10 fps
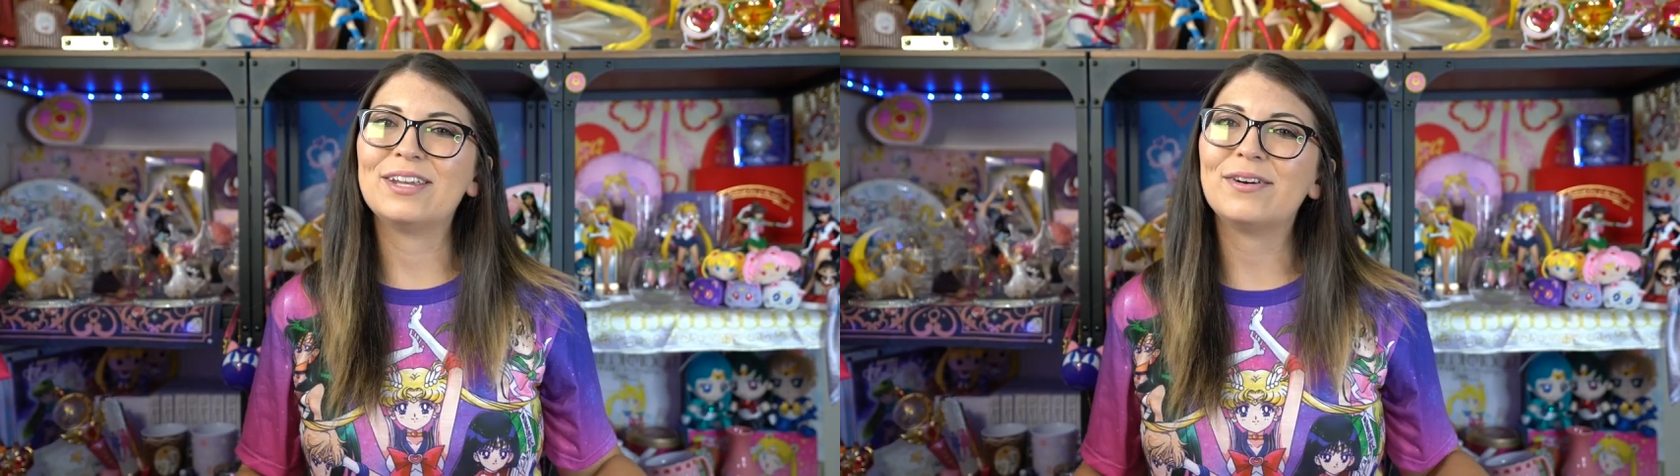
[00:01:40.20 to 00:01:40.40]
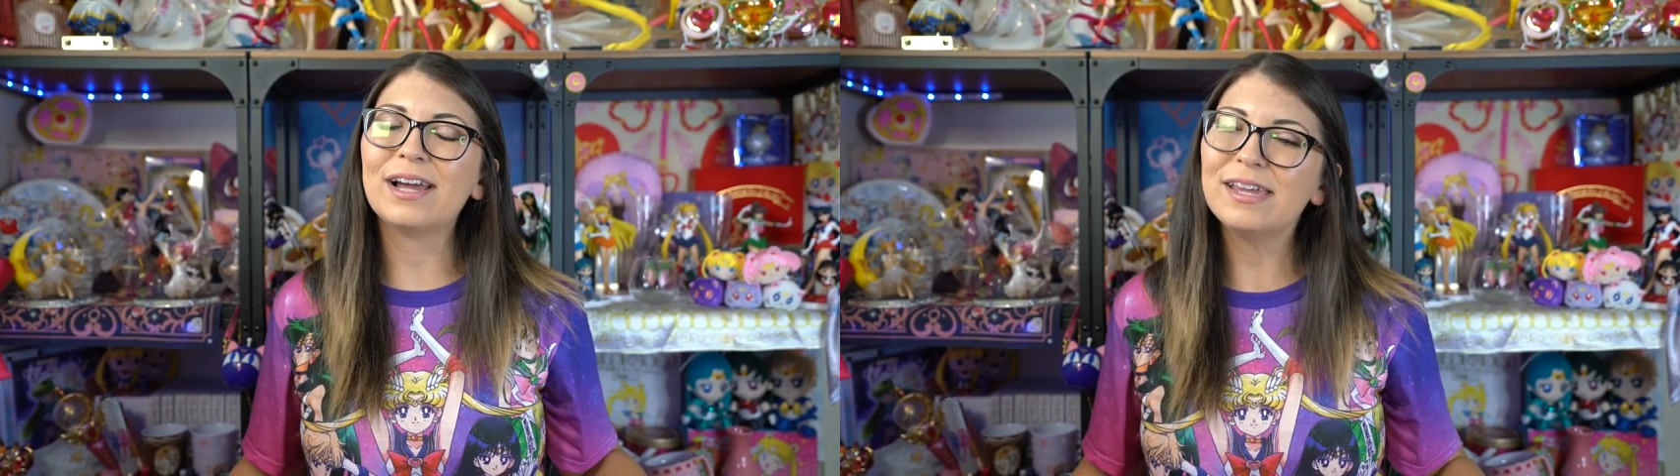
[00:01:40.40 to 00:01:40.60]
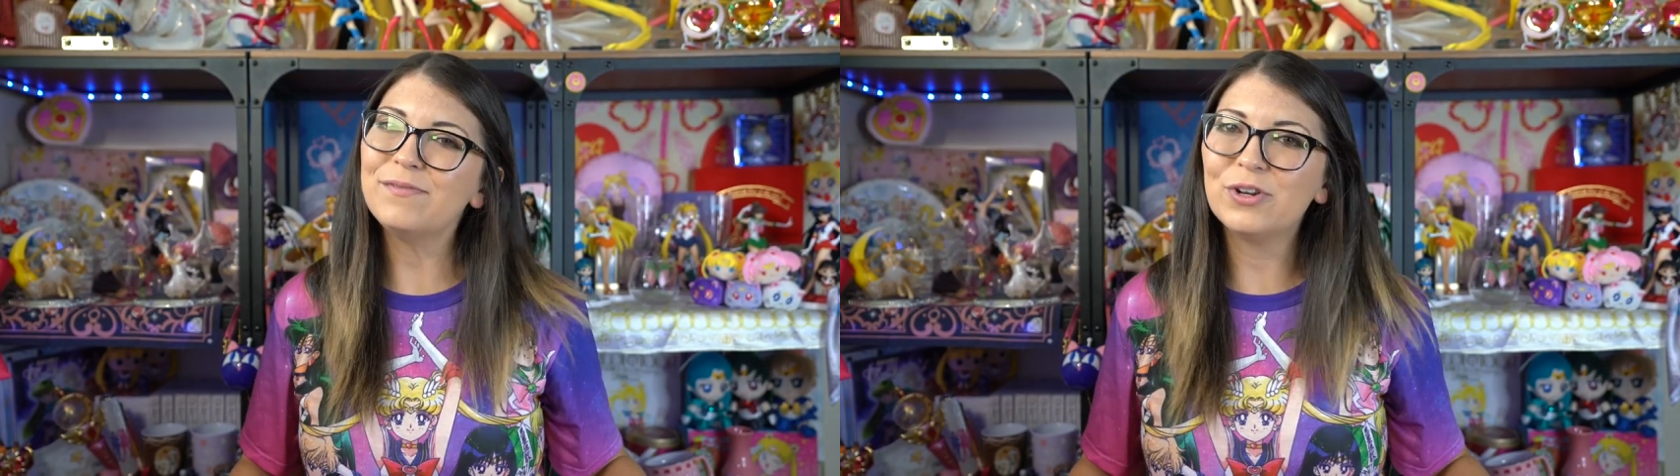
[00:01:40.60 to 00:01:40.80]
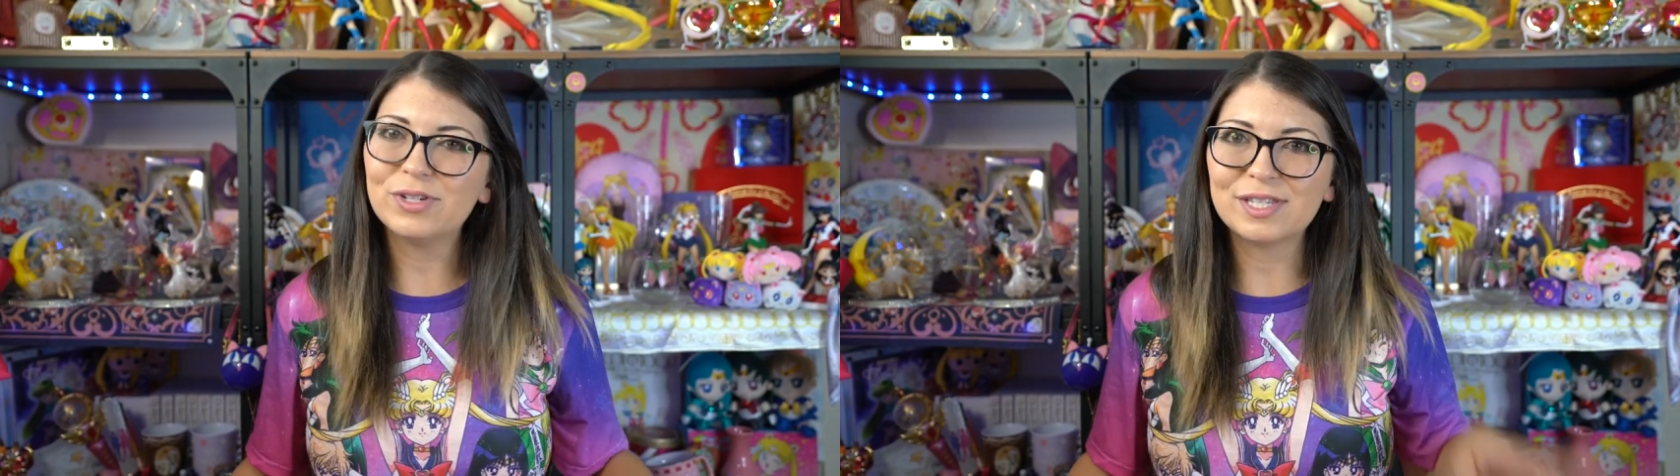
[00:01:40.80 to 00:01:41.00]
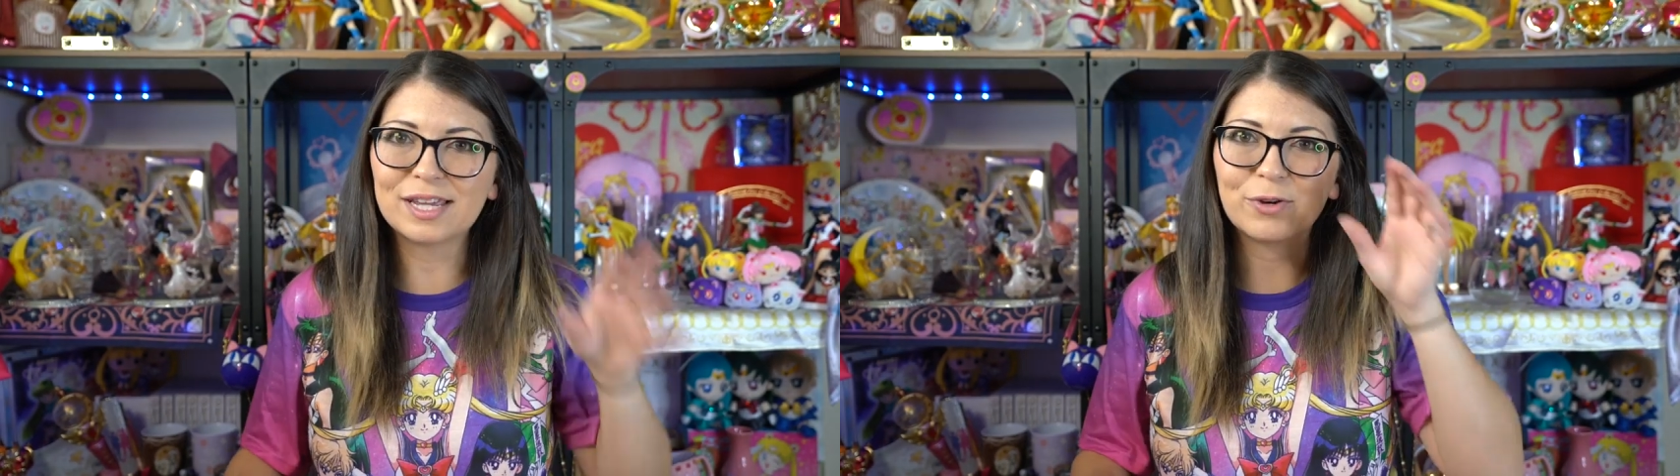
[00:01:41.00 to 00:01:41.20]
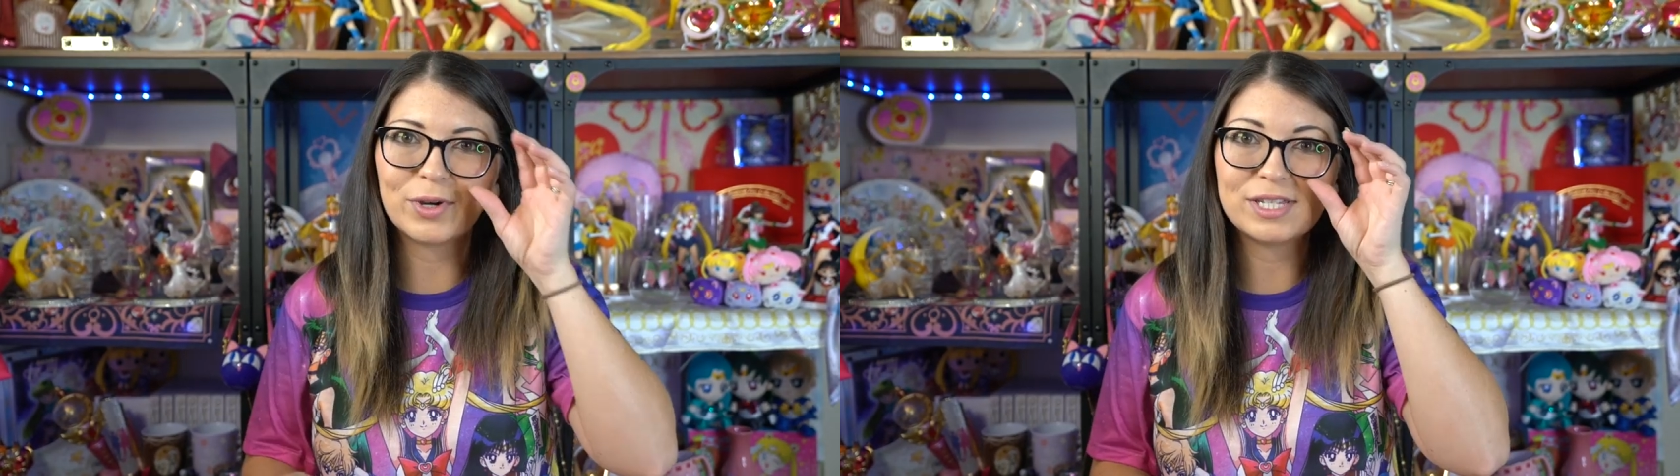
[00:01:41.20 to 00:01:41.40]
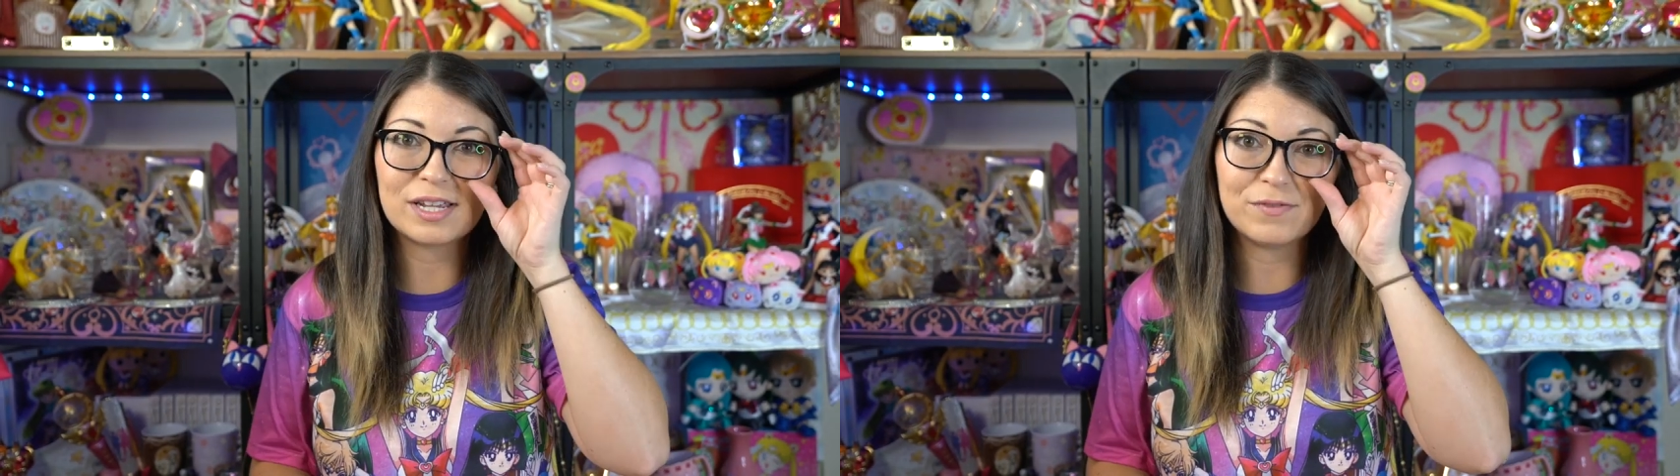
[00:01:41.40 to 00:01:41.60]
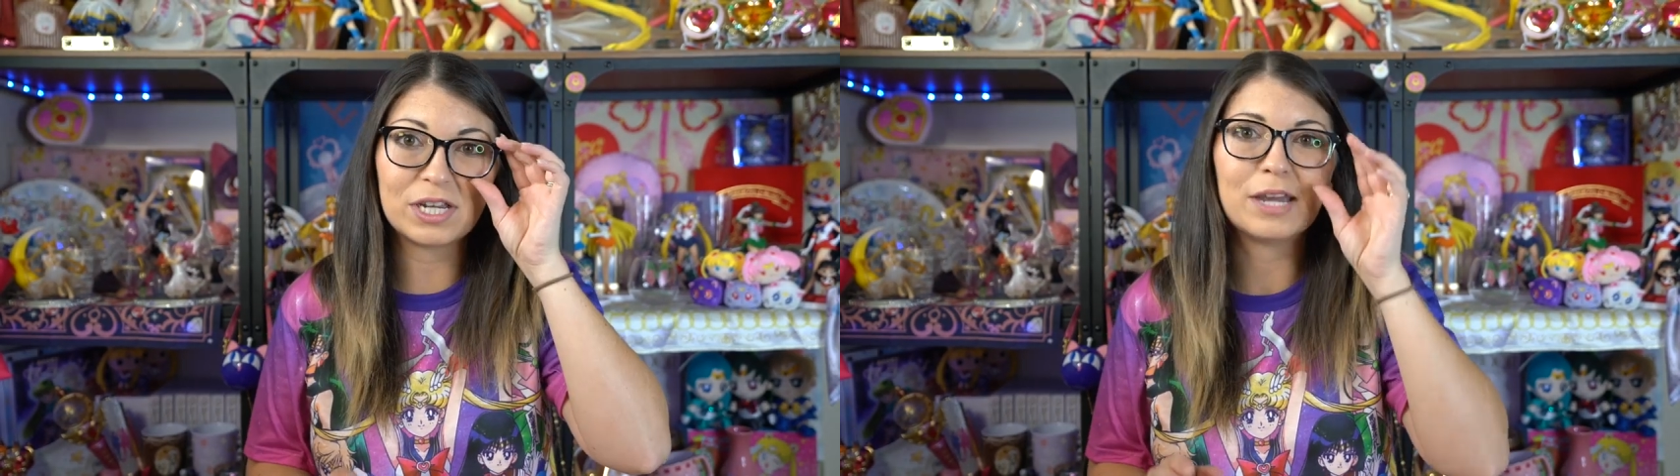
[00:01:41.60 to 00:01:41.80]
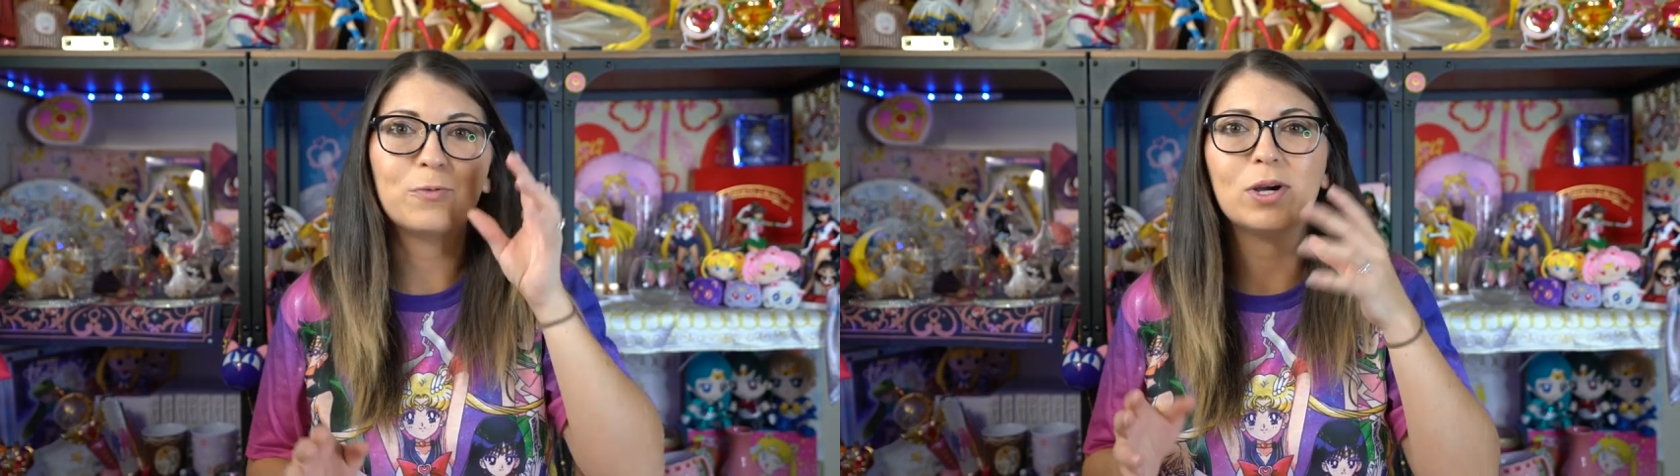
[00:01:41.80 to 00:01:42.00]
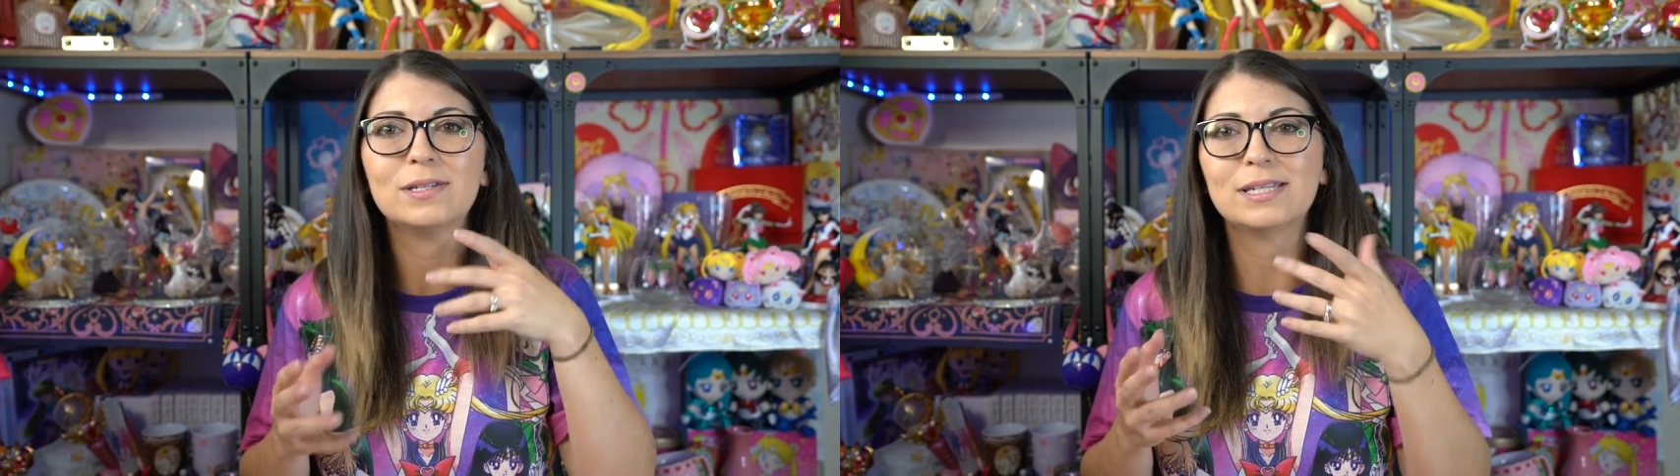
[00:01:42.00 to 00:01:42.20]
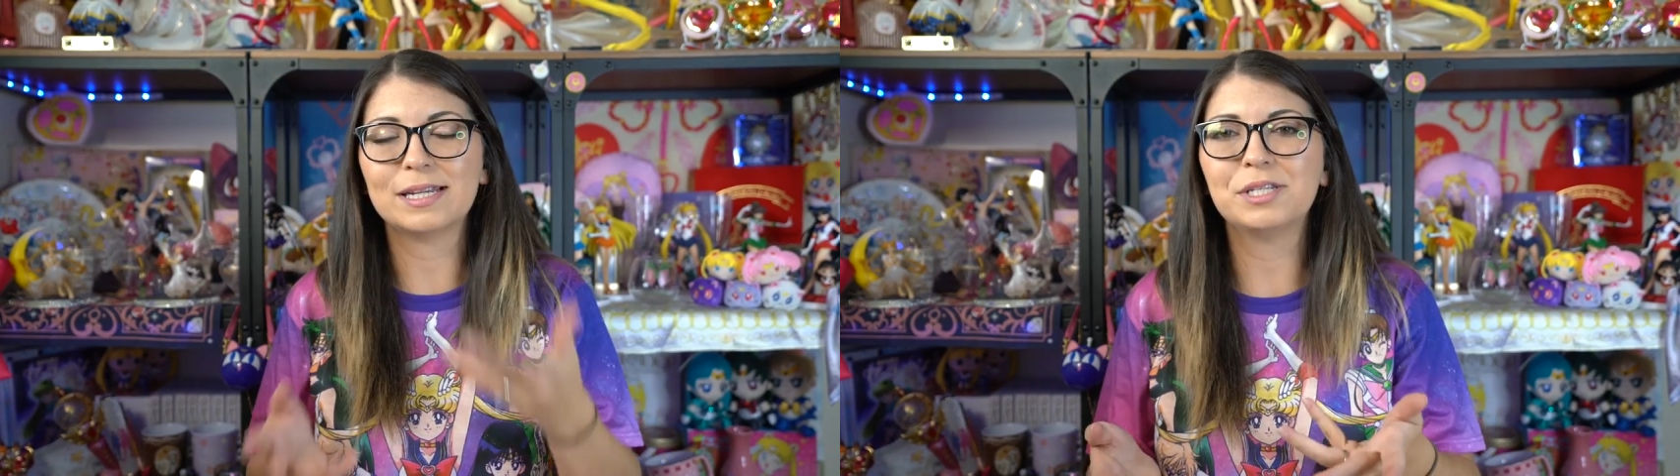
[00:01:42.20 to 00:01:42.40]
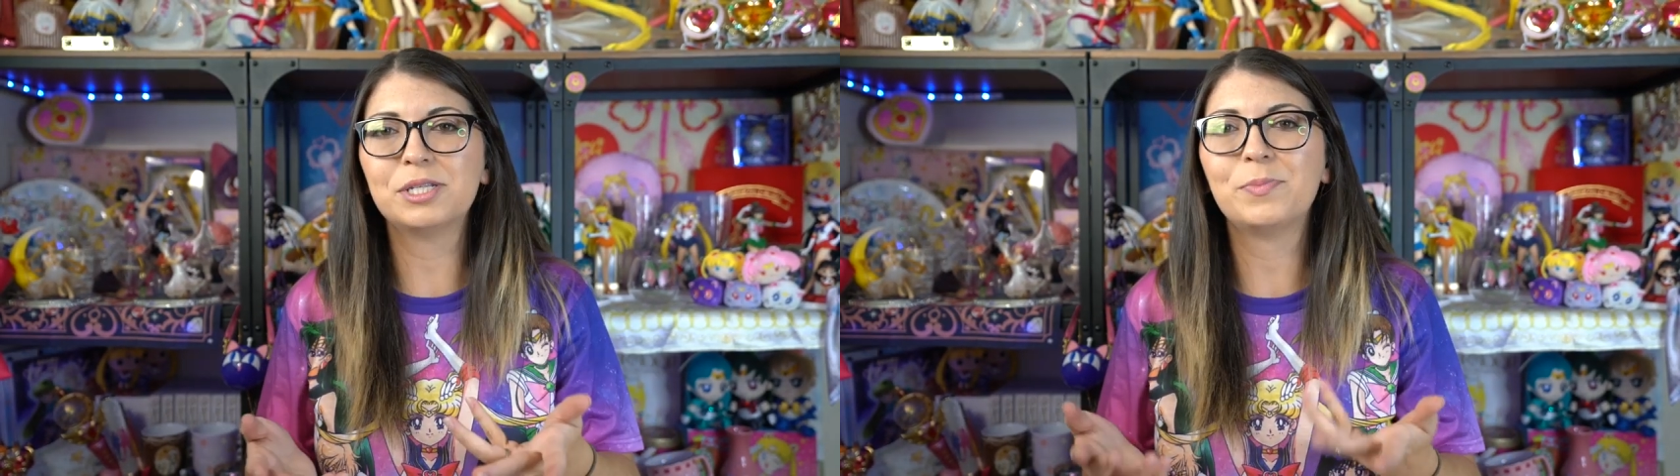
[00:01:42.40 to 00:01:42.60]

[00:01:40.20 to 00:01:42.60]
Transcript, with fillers: Now, I have noticed that Grace Gift Taiwan tends